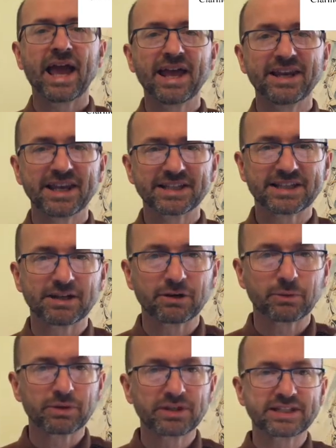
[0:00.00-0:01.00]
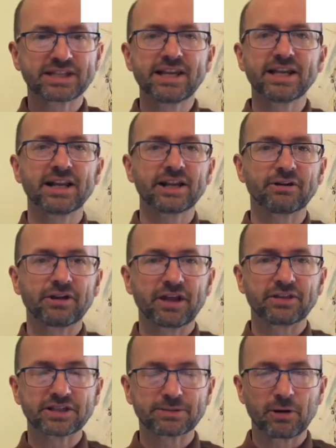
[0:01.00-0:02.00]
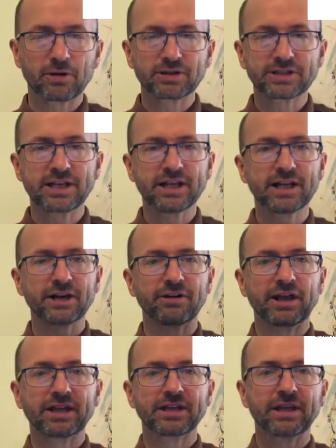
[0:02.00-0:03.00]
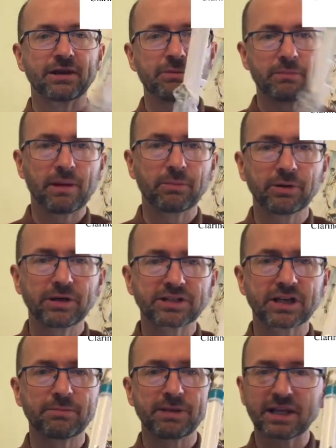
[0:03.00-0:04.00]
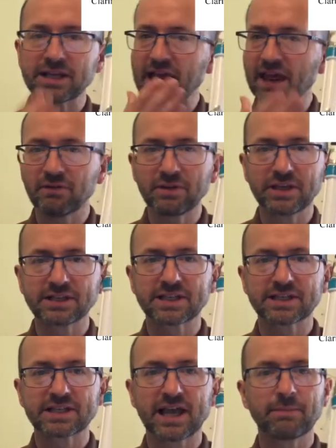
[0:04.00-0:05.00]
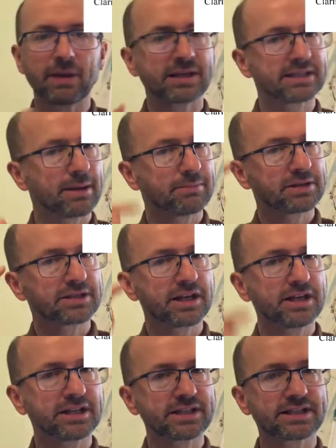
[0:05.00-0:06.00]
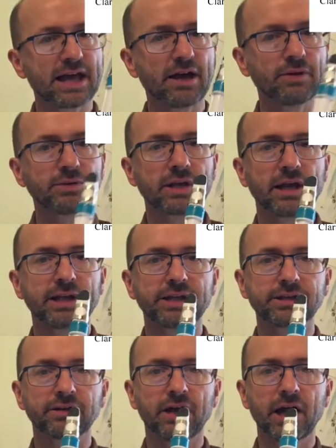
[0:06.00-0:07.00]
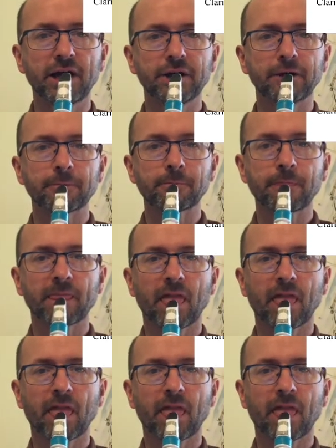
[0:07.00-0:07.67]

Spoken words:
And let's hear it with a C clarinet, the smaller C clarinet. And remember, it's going to be everything's the same, except it's going to sound a little higher.